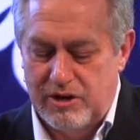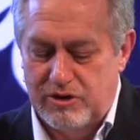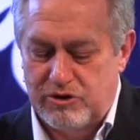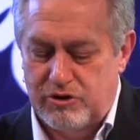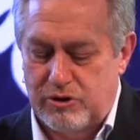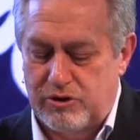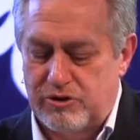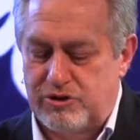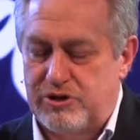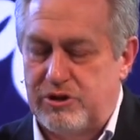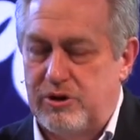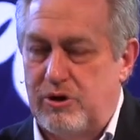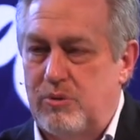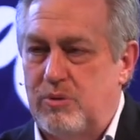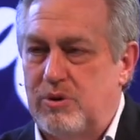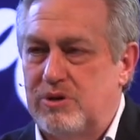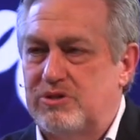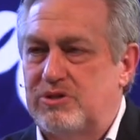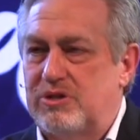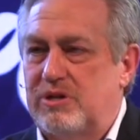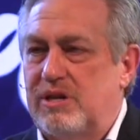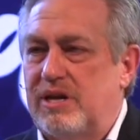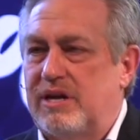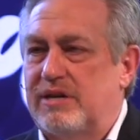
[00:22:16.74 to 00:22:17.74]
Churchill
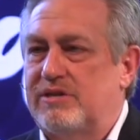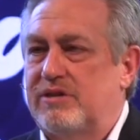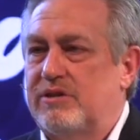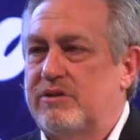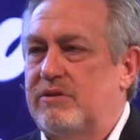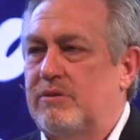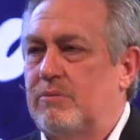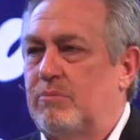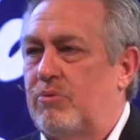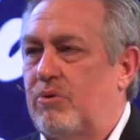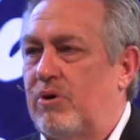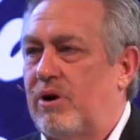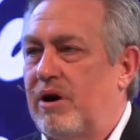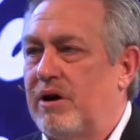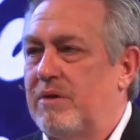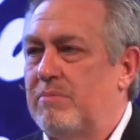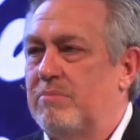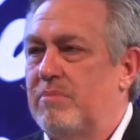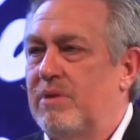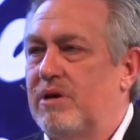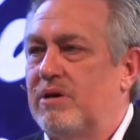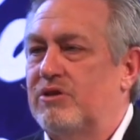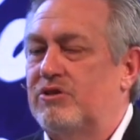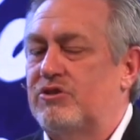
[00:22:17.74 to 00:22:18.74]
was elected the
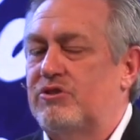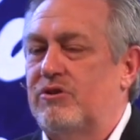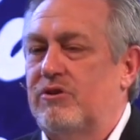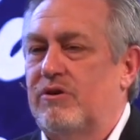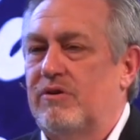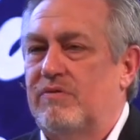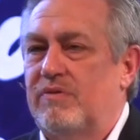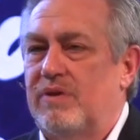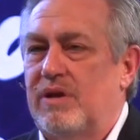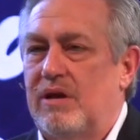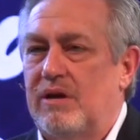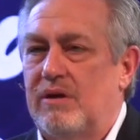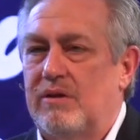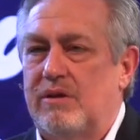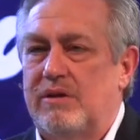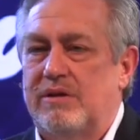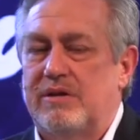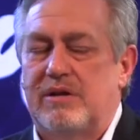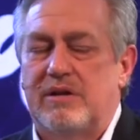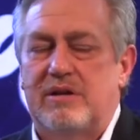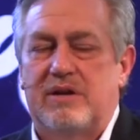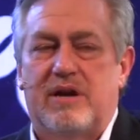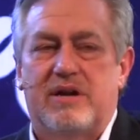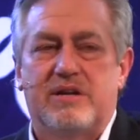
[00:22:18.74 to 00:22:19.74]
Prime Minister of
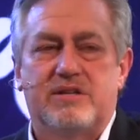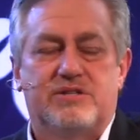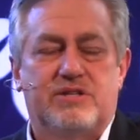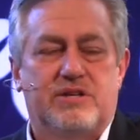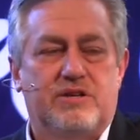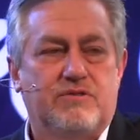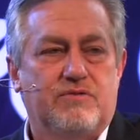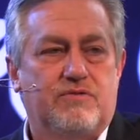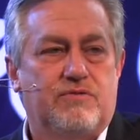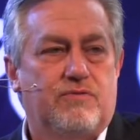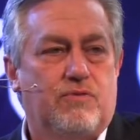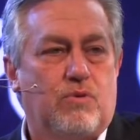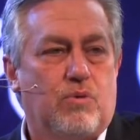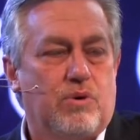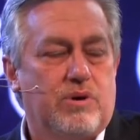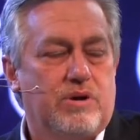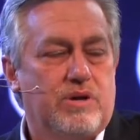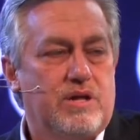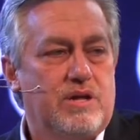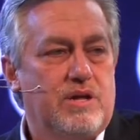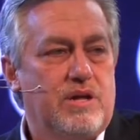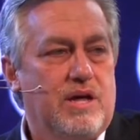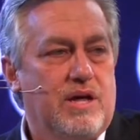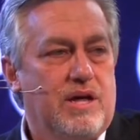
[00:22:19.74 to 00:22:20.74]
England in
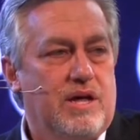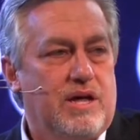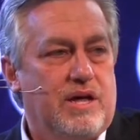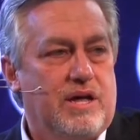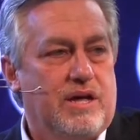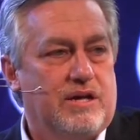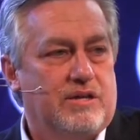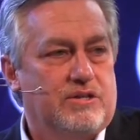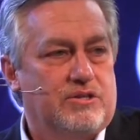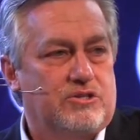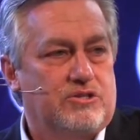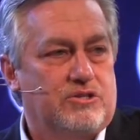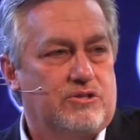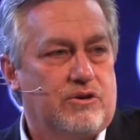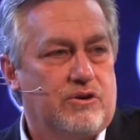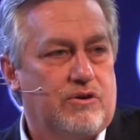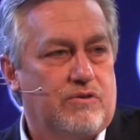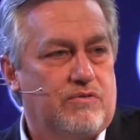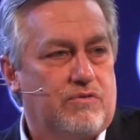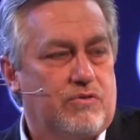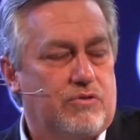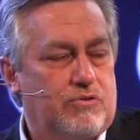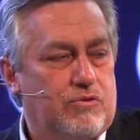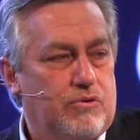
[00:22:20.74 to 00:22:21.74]
1940 and
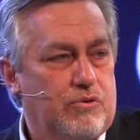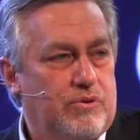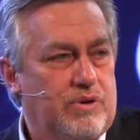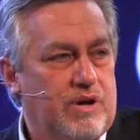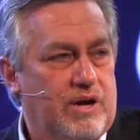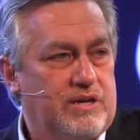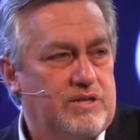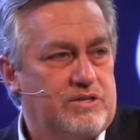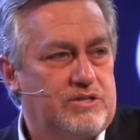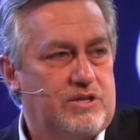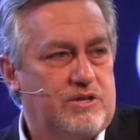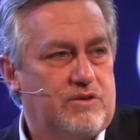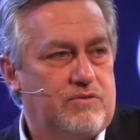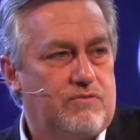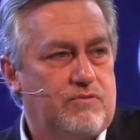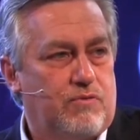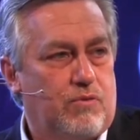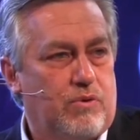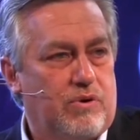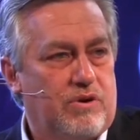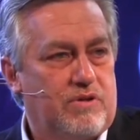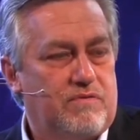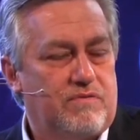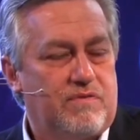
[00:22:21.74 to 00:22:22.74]
served through
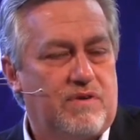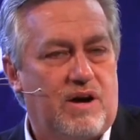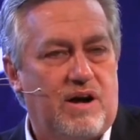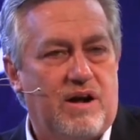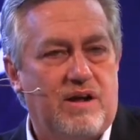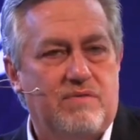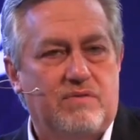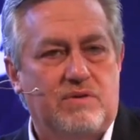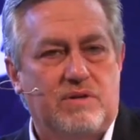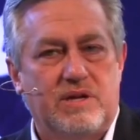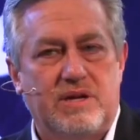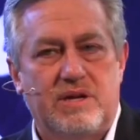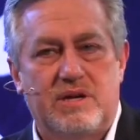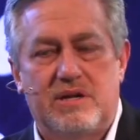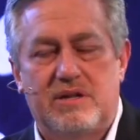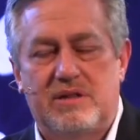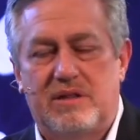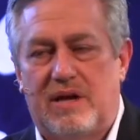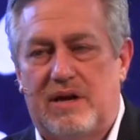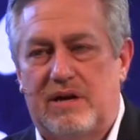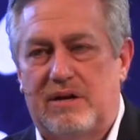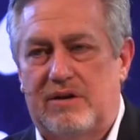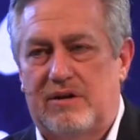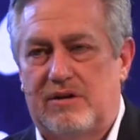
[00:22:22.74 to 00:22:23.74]
1945, leading
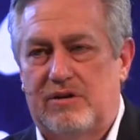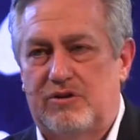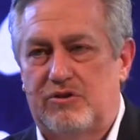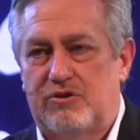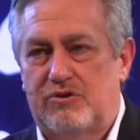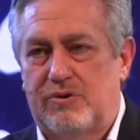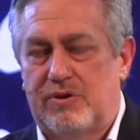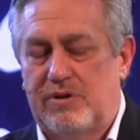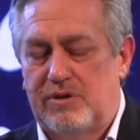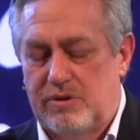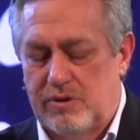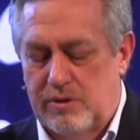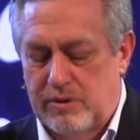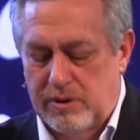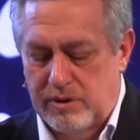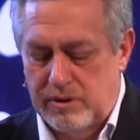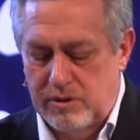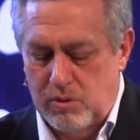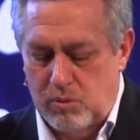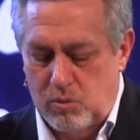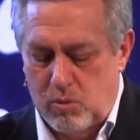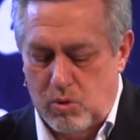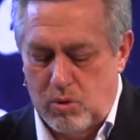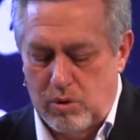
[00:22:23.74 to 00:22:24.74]
that country
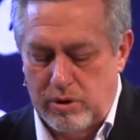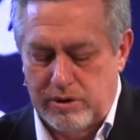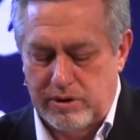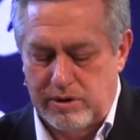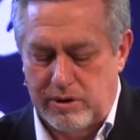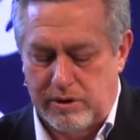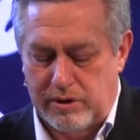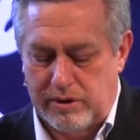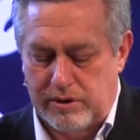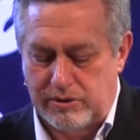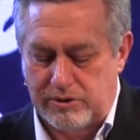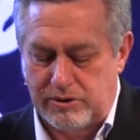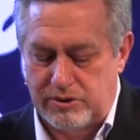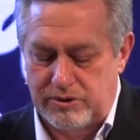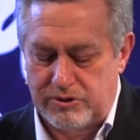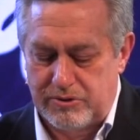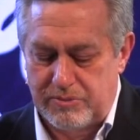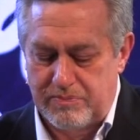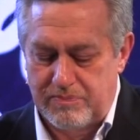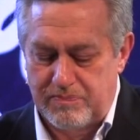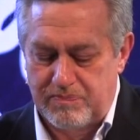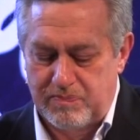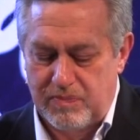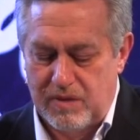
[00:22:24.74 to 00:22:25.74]
during the war years.
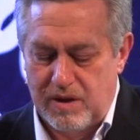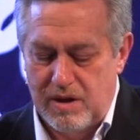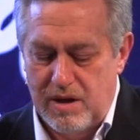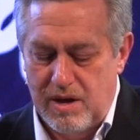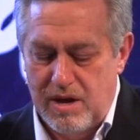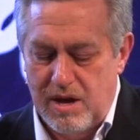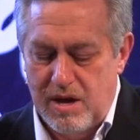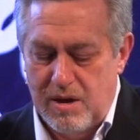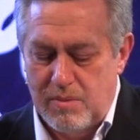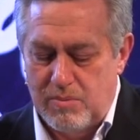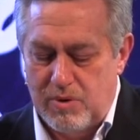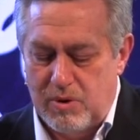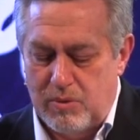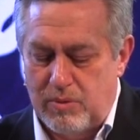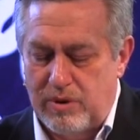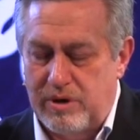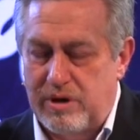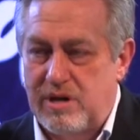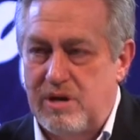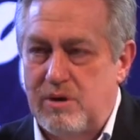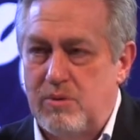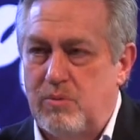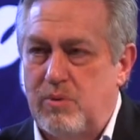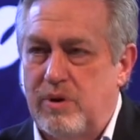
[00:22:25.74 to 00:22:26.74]
But
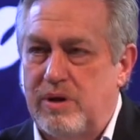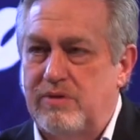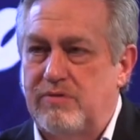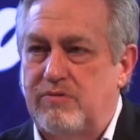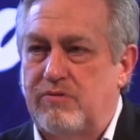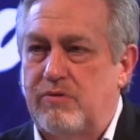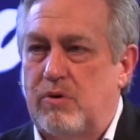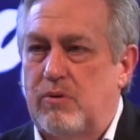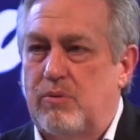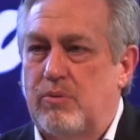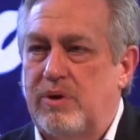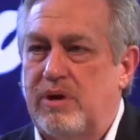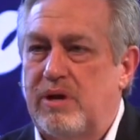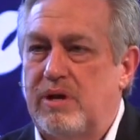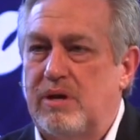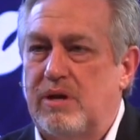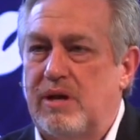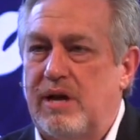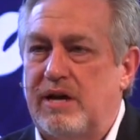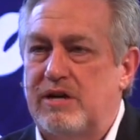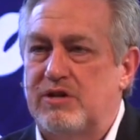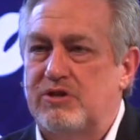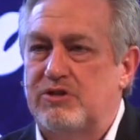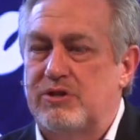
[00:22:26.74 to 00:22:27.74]
when he went for re
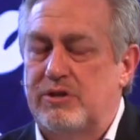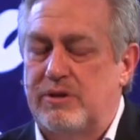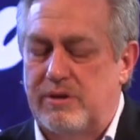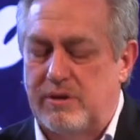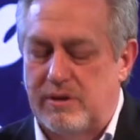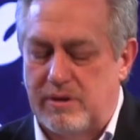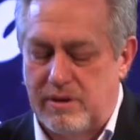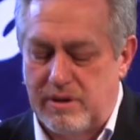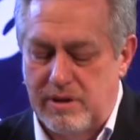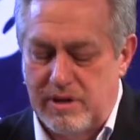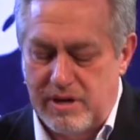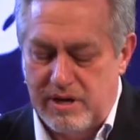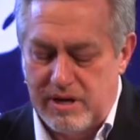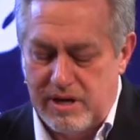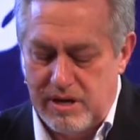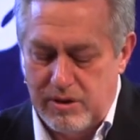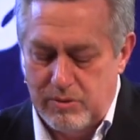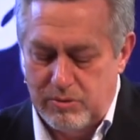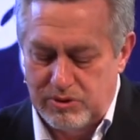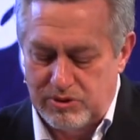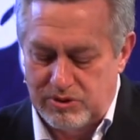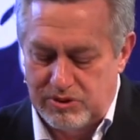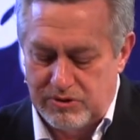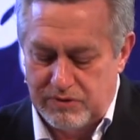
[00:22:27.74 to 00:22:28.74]
election,
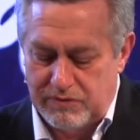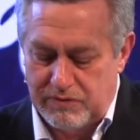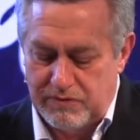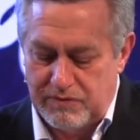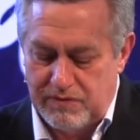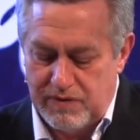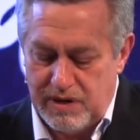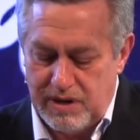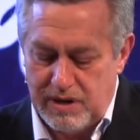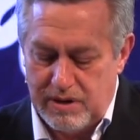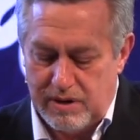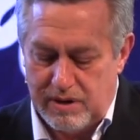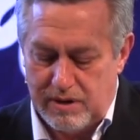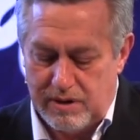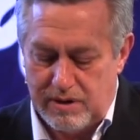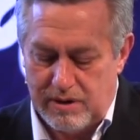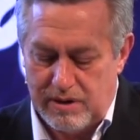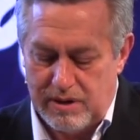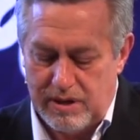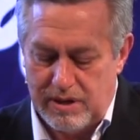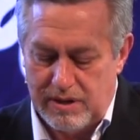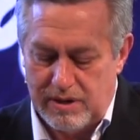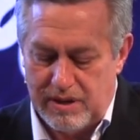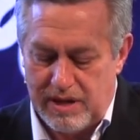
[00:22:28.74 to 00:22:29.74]
he was
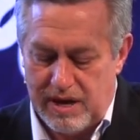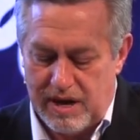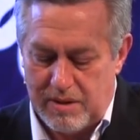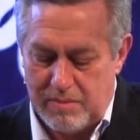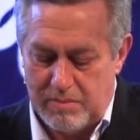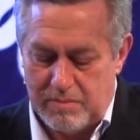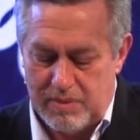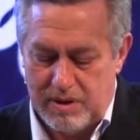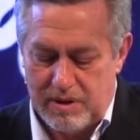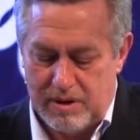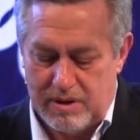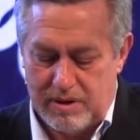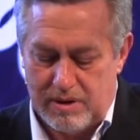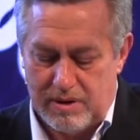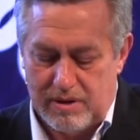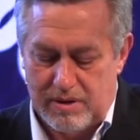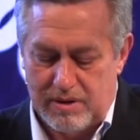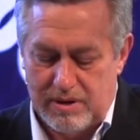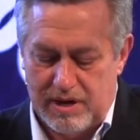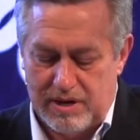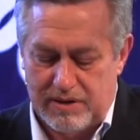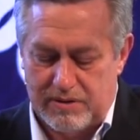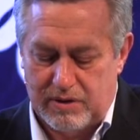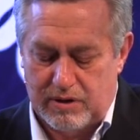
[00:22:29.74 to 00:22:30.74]
defeated in that
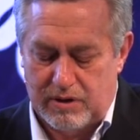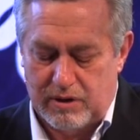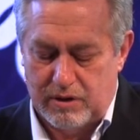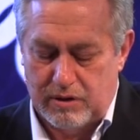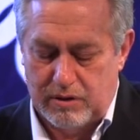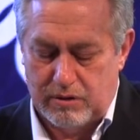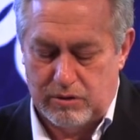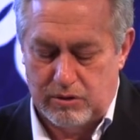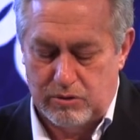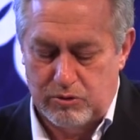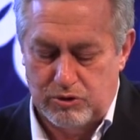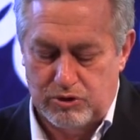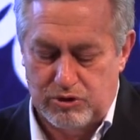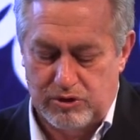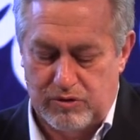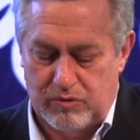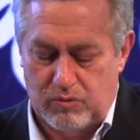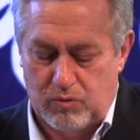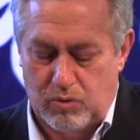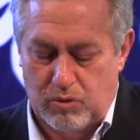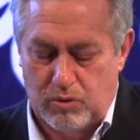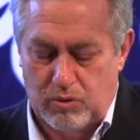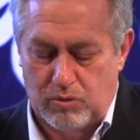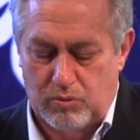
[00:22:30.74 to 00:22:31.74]
bid at the conclusion
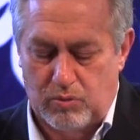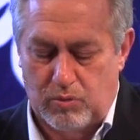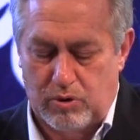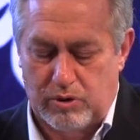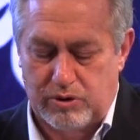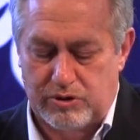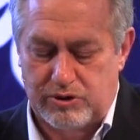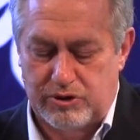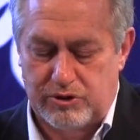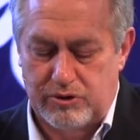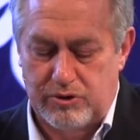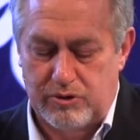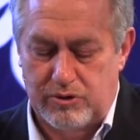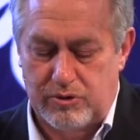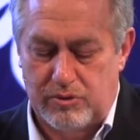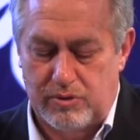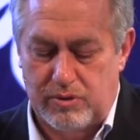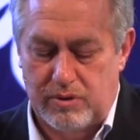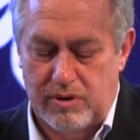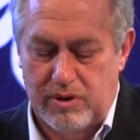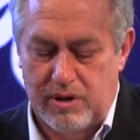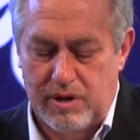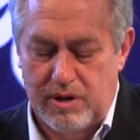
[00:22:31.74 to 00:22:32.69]
of World War II.